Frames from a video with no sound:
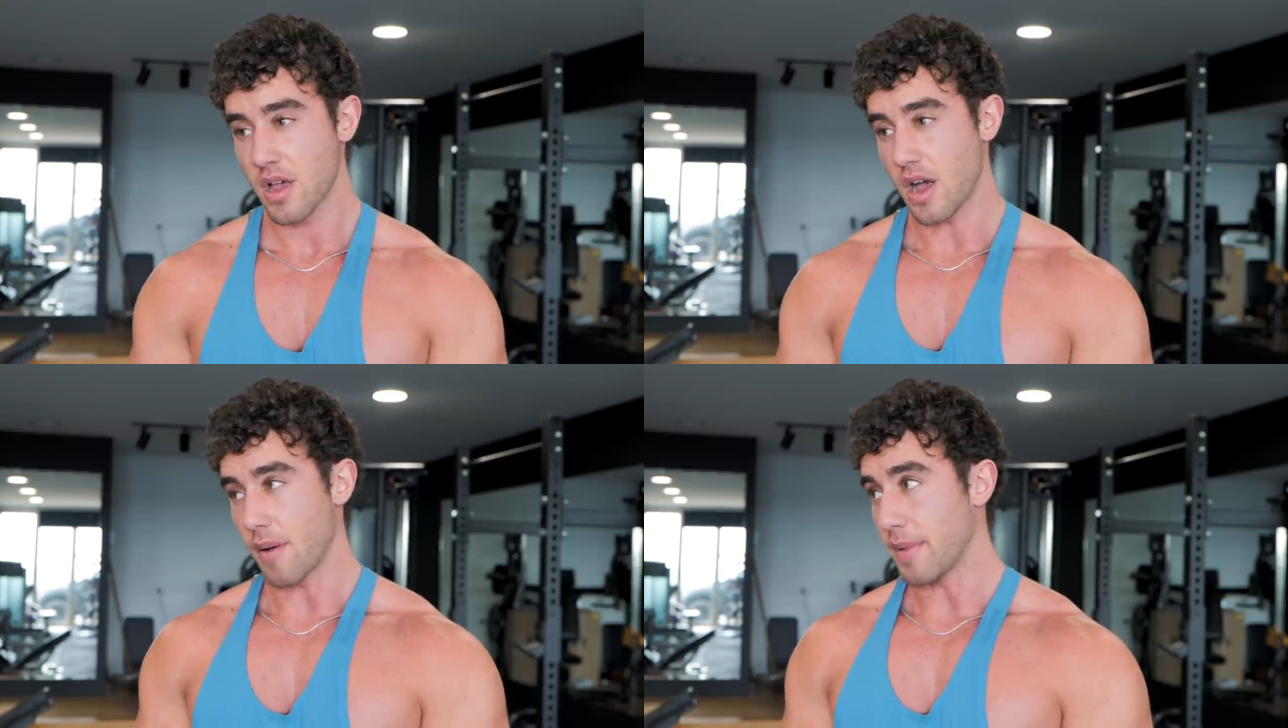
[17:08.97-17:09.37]

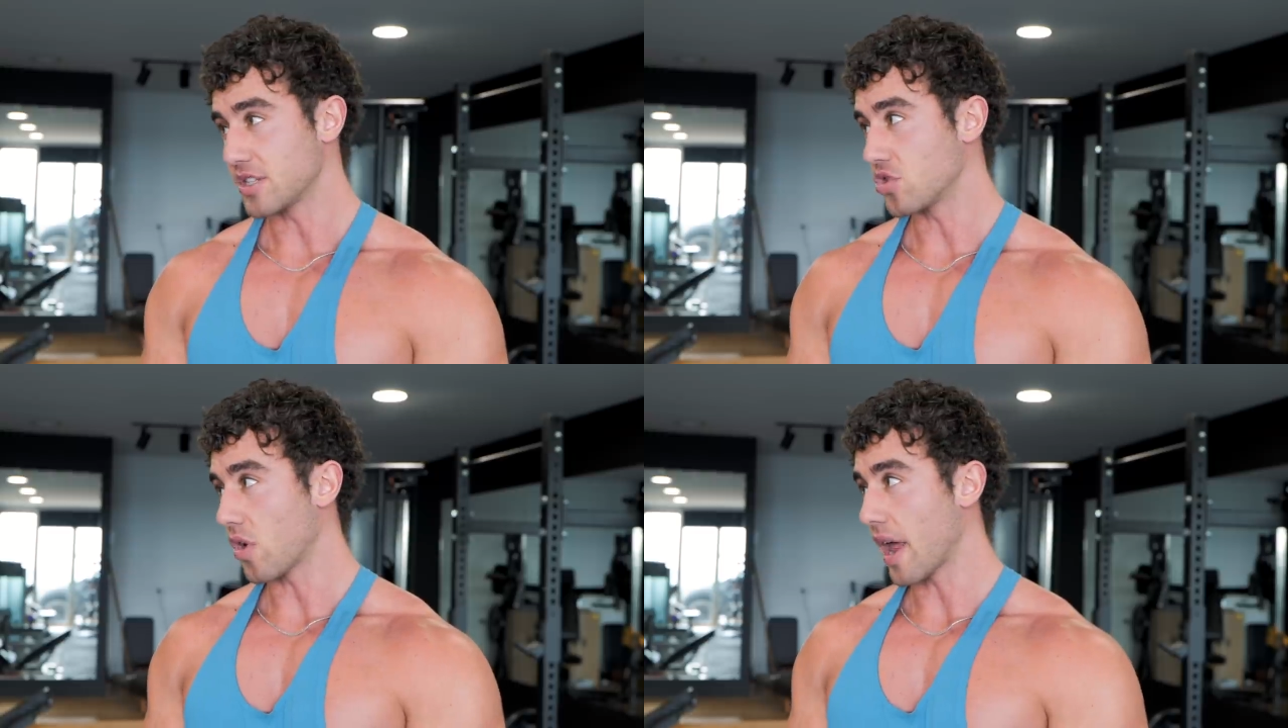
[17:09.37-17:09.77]

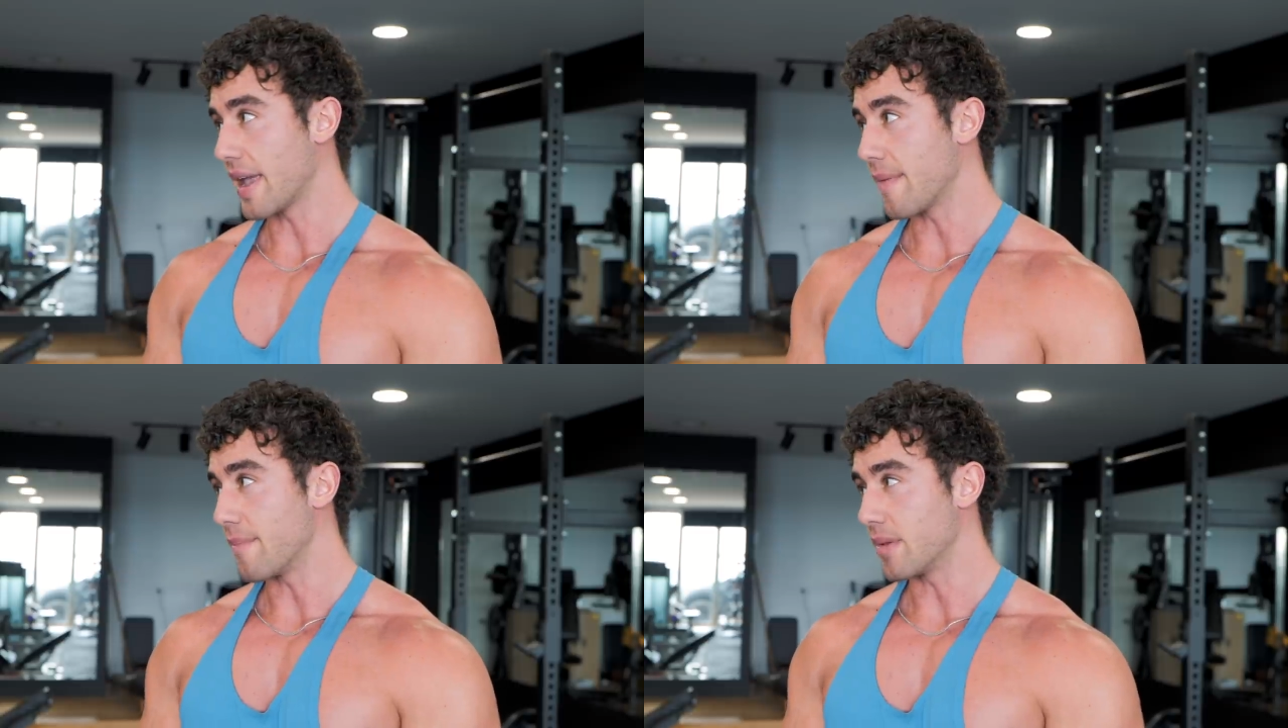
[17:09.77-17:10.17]
It's not
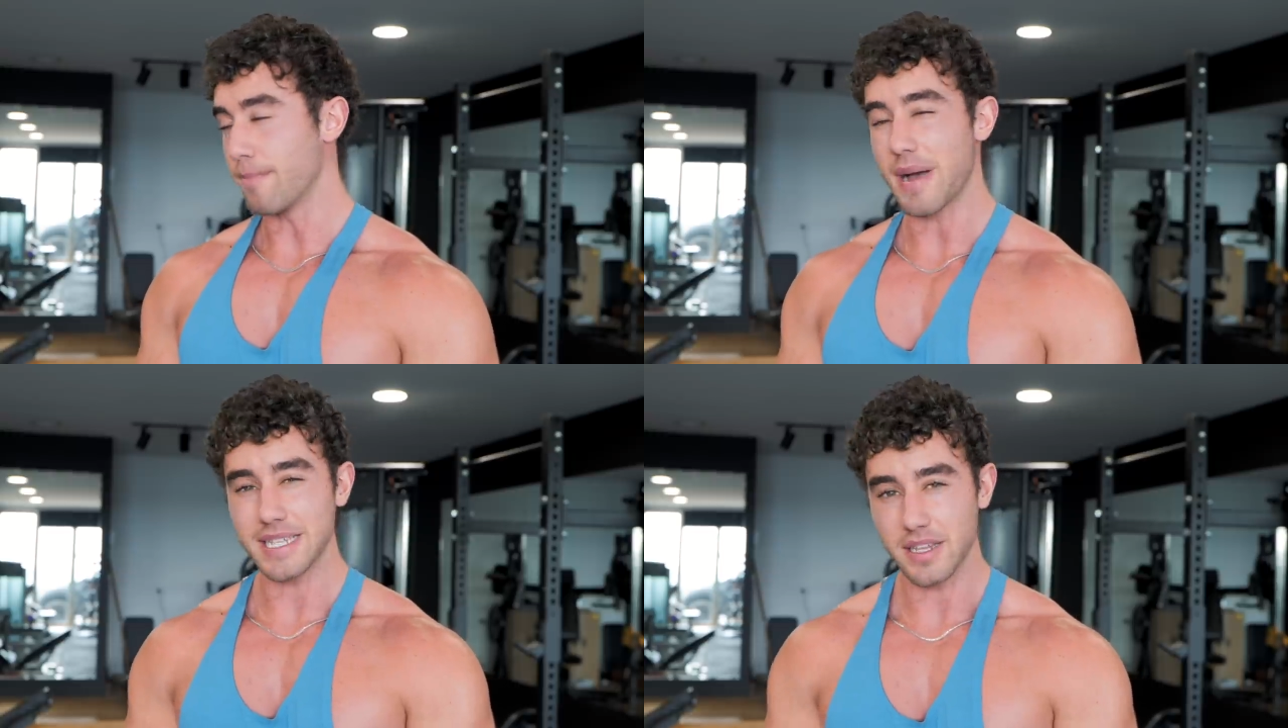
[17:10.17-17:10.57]
a
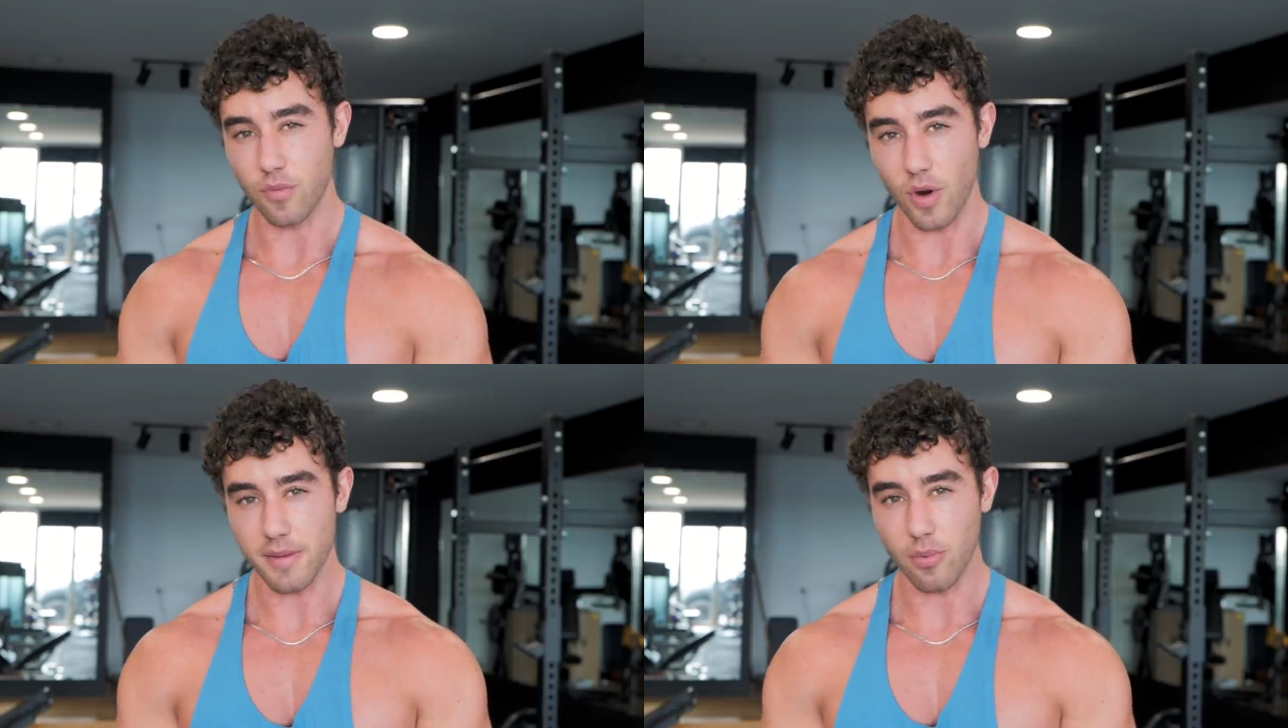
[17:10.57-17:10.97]

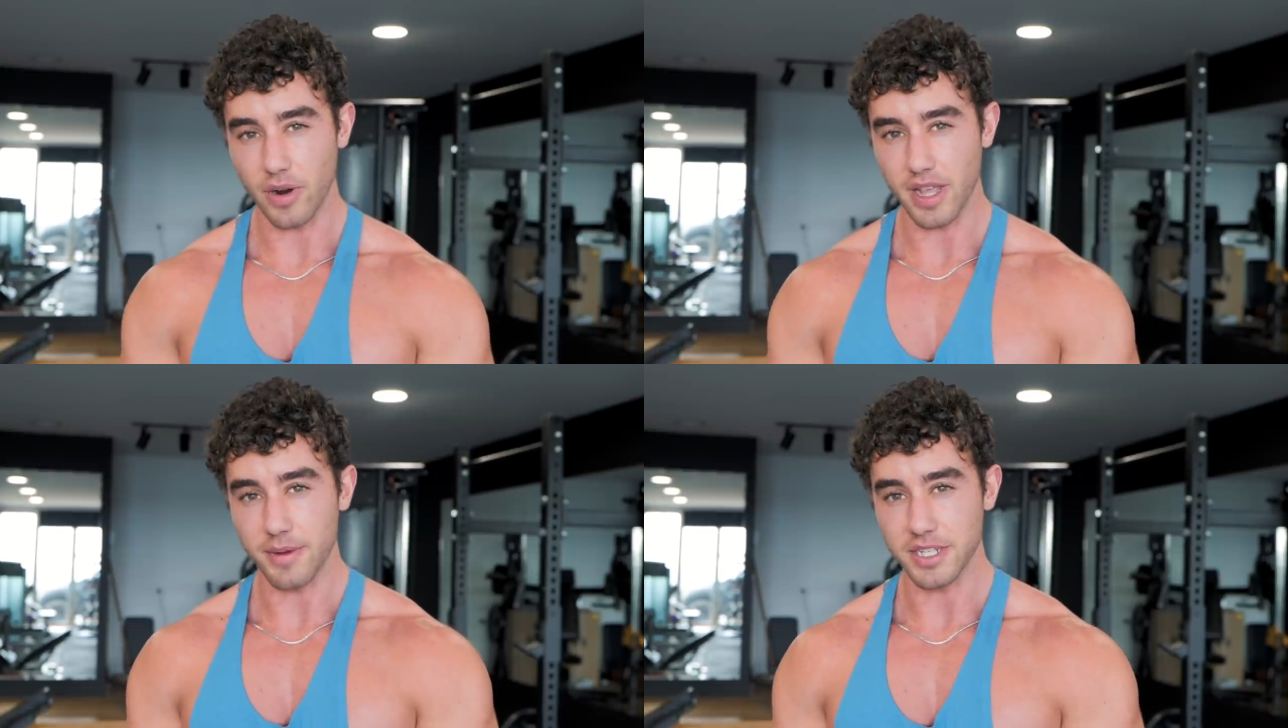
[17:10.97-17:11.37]
massive weak
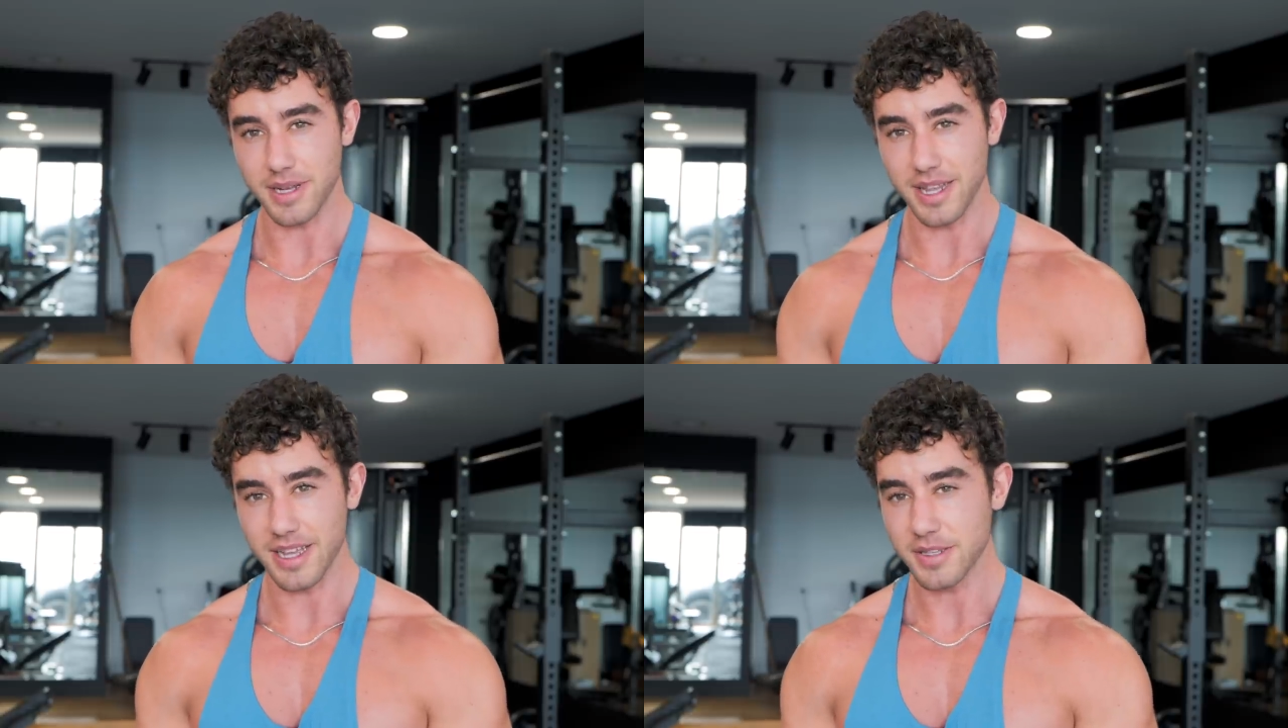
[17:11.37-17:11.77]
point compared to
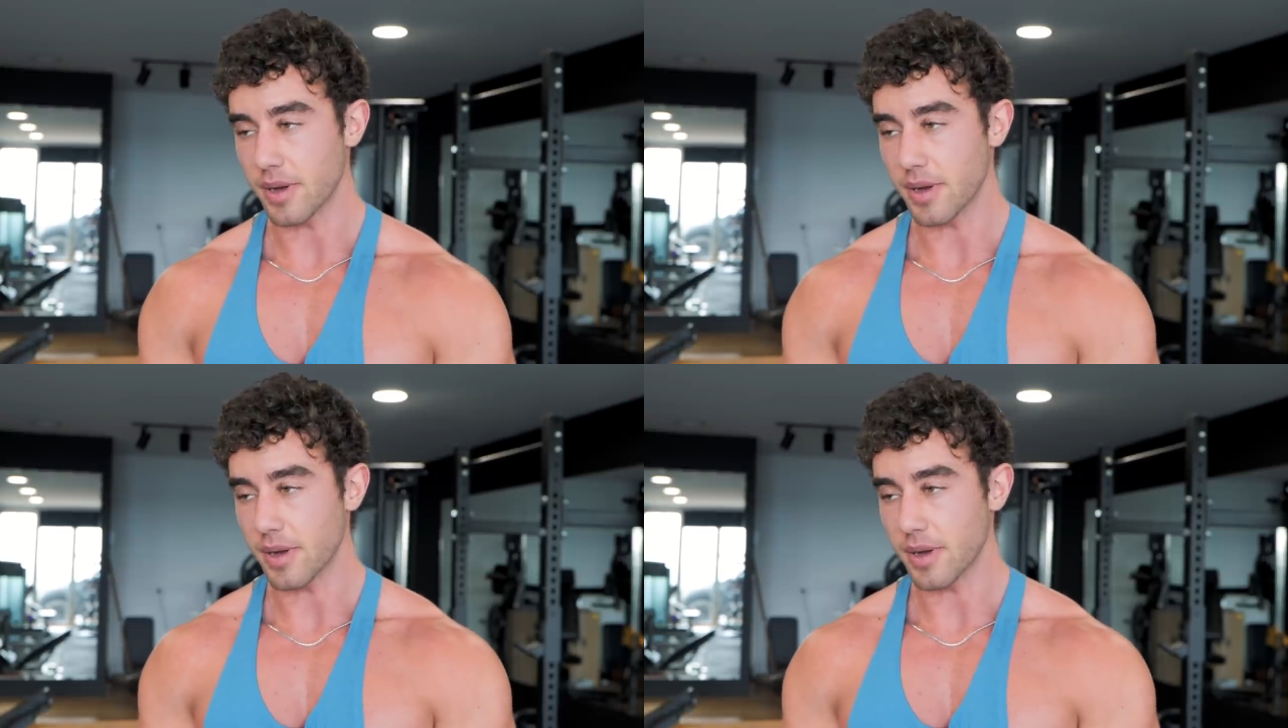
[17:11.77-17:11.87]
my legs,